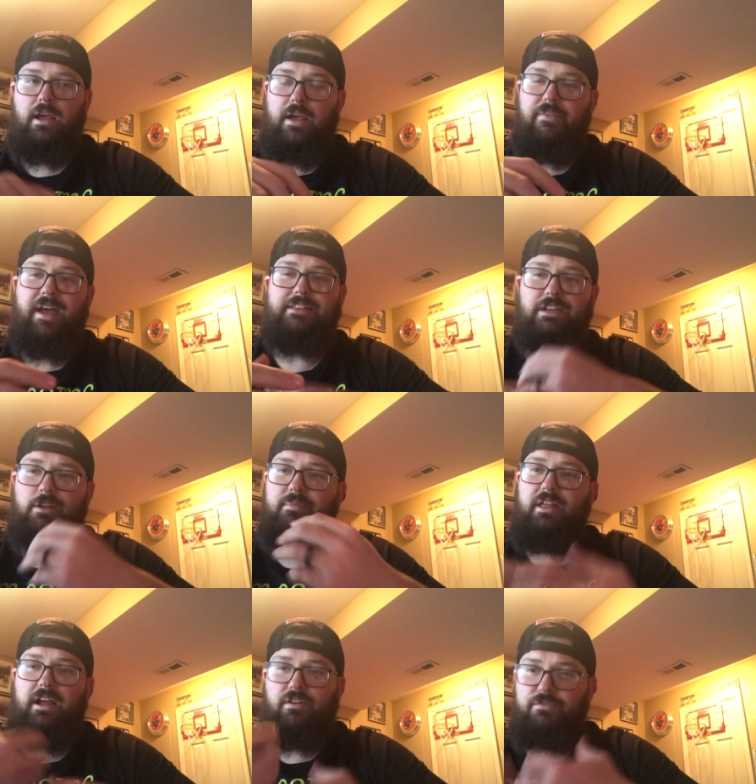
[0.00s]
And that's going to be
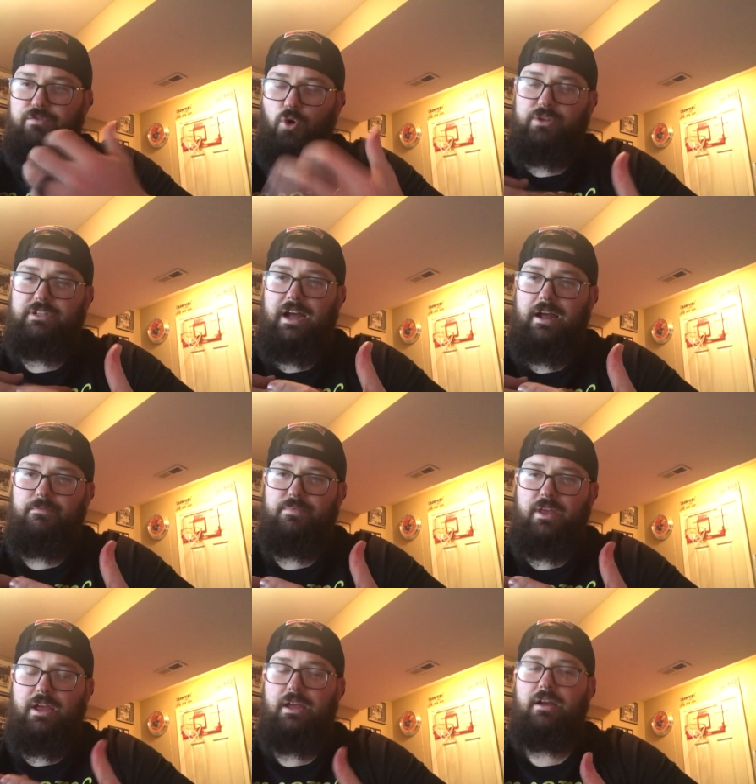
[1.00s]
like a full-time
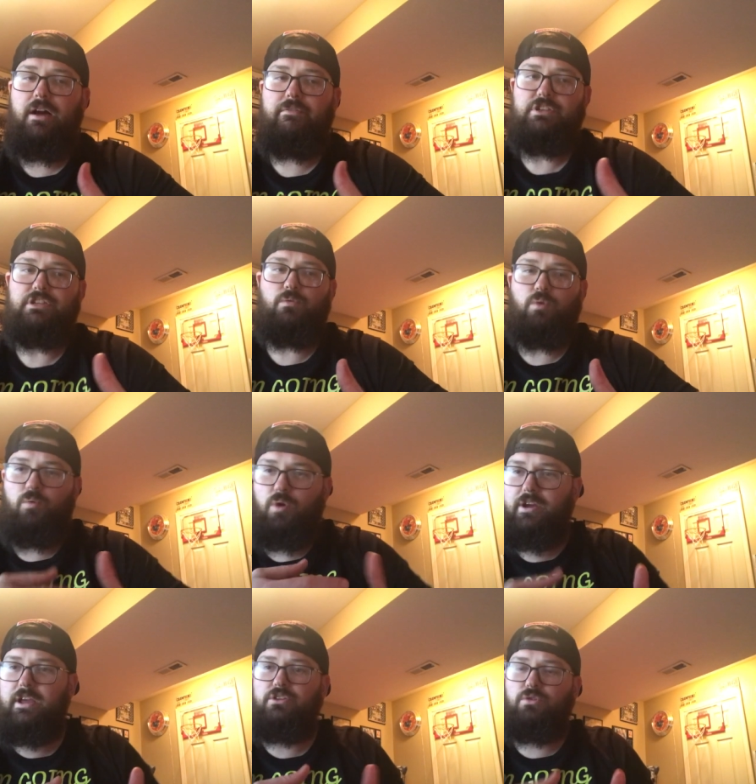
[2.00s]
thing. Obviously, we're
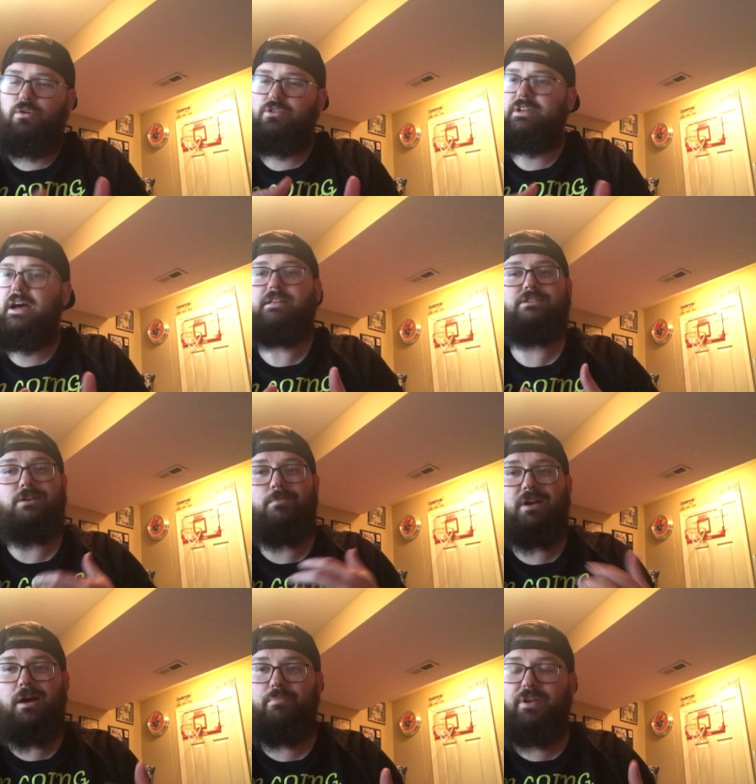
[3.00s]
working towards that. Some
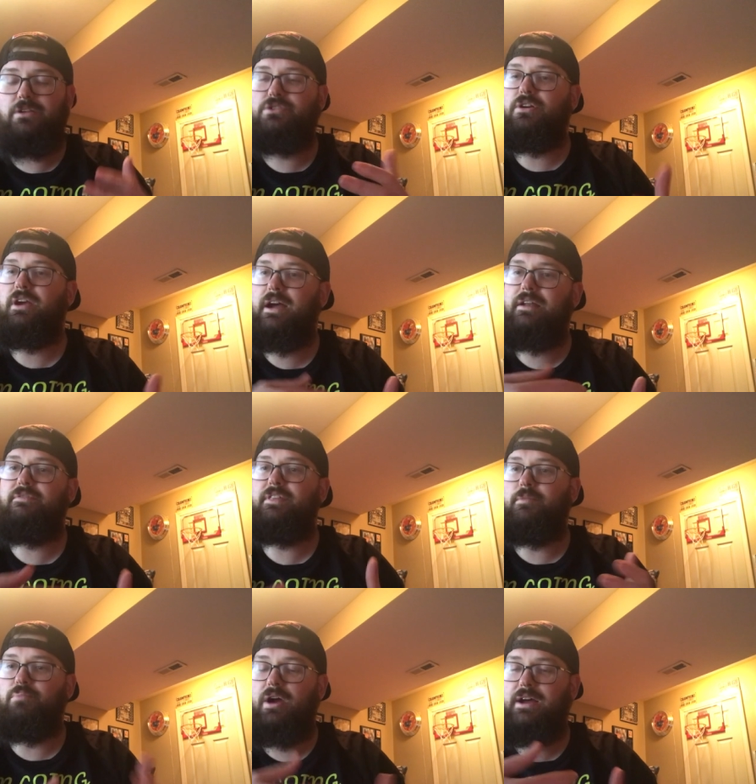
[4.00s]
companies are kind of in
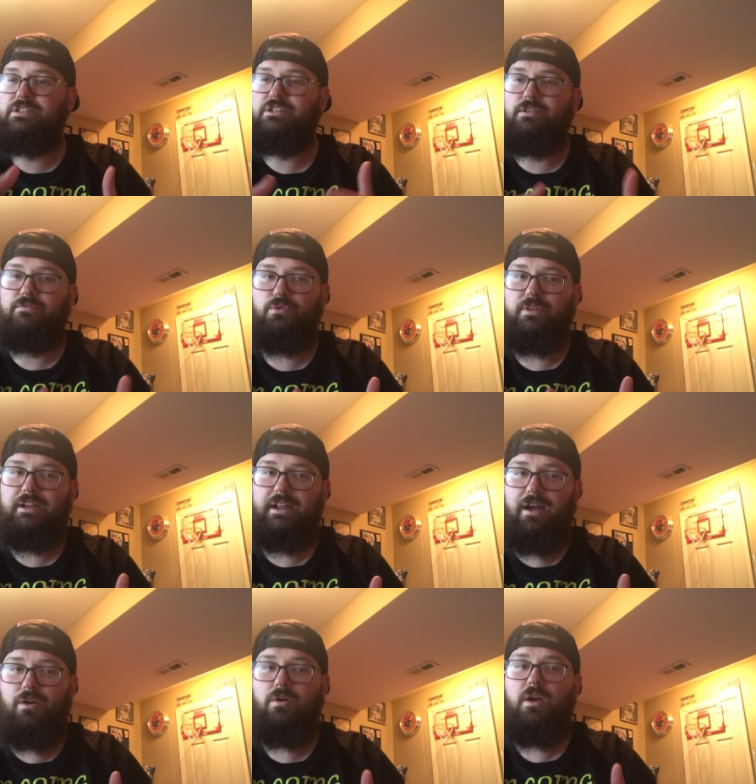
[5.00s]
the process of doing that
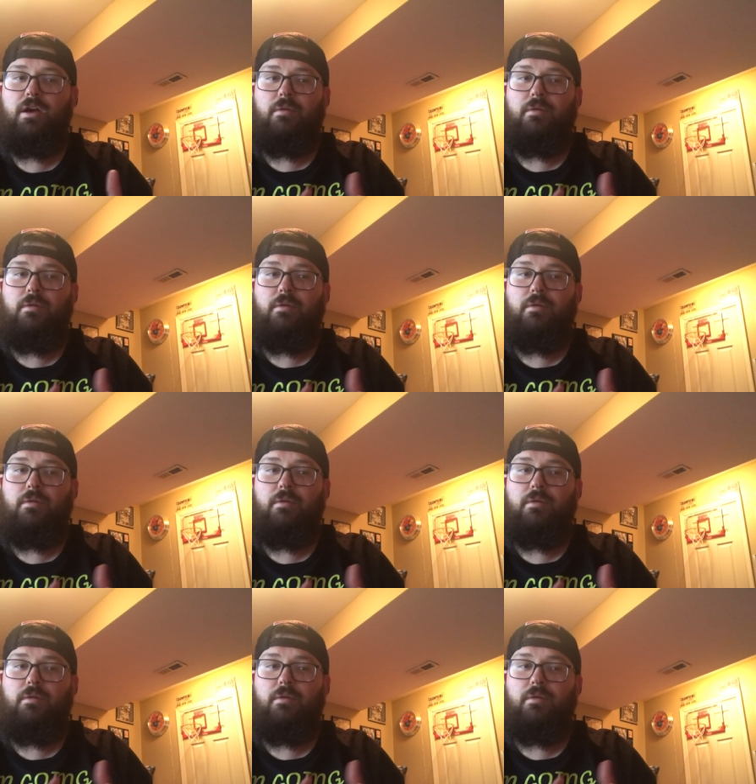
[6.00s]
now.